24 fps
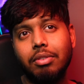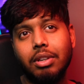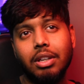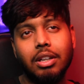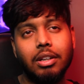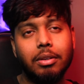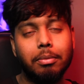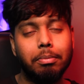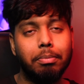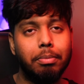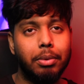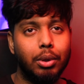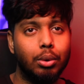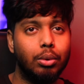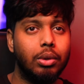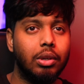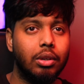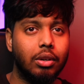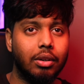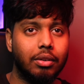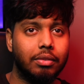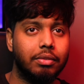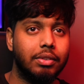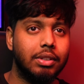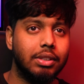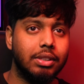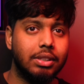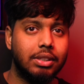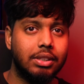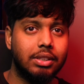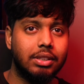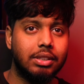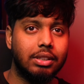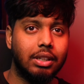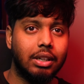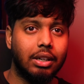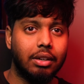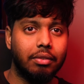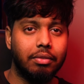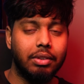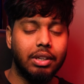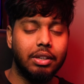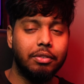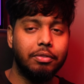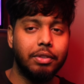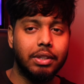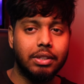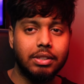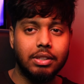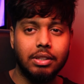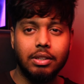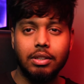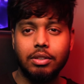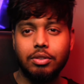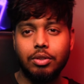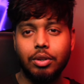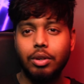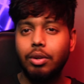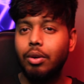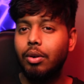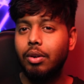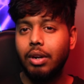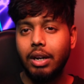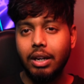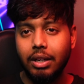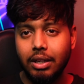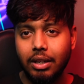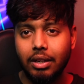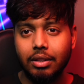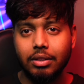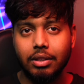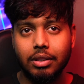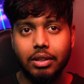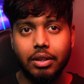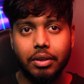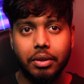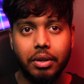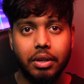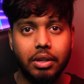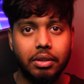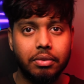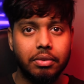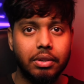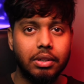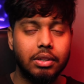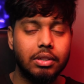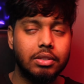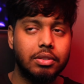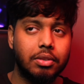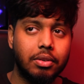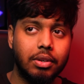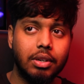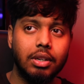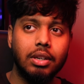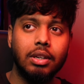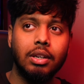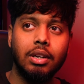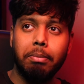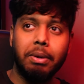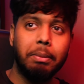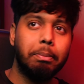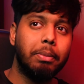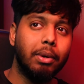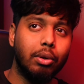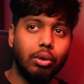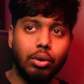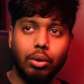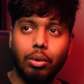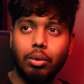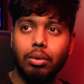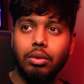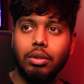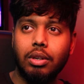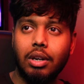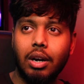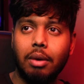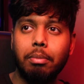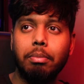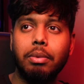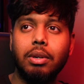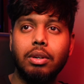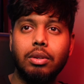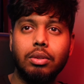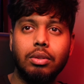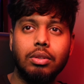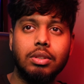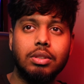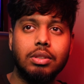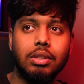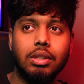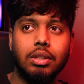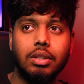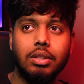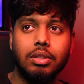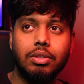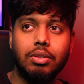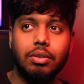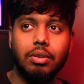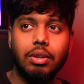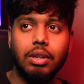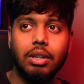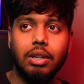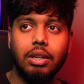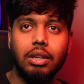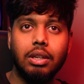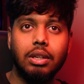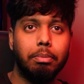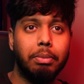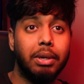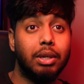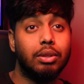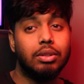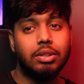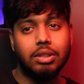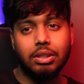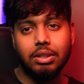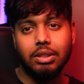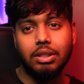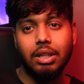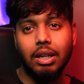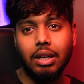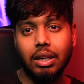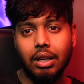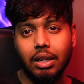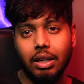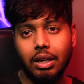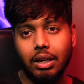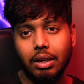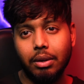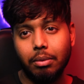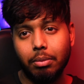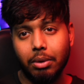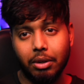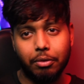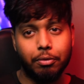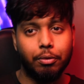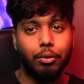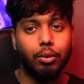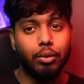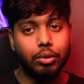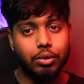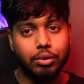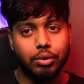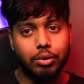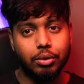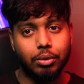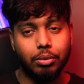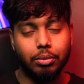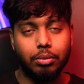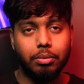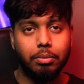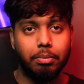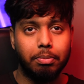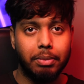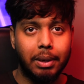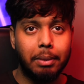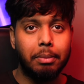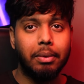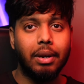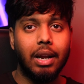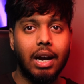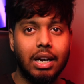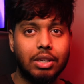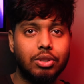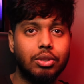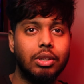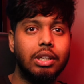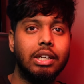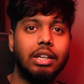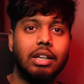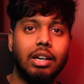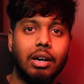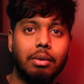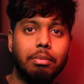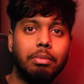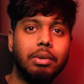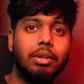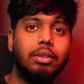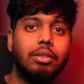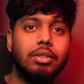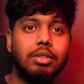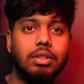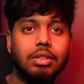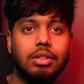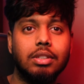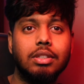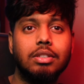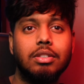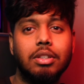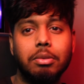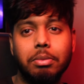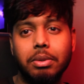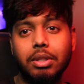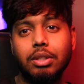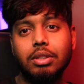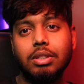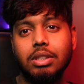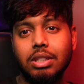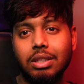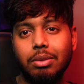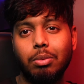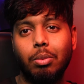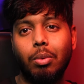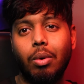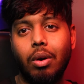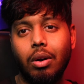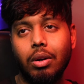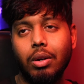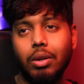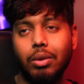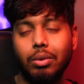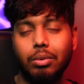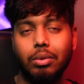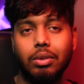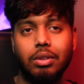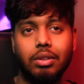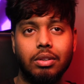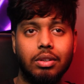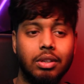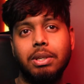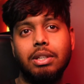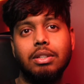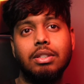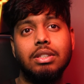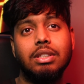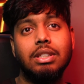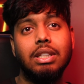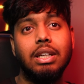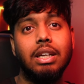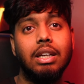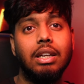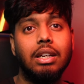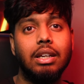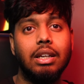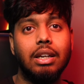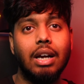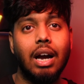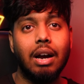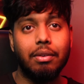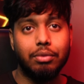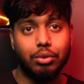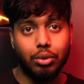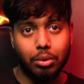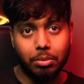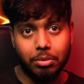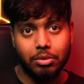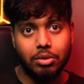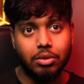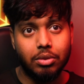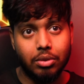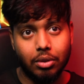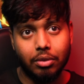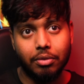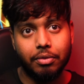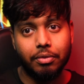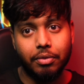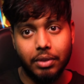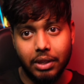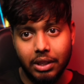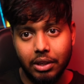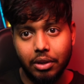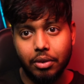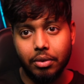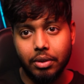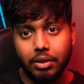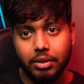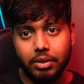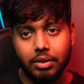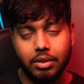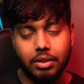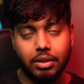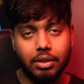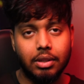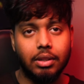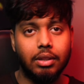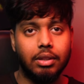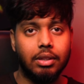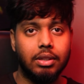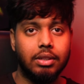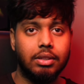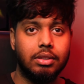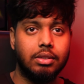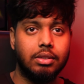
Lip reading: real beauty of this VFX industry or any other creative industry. People don't come into this industry because they were forced to. People actually come into this industry because they want to, because they have so much of interest in this.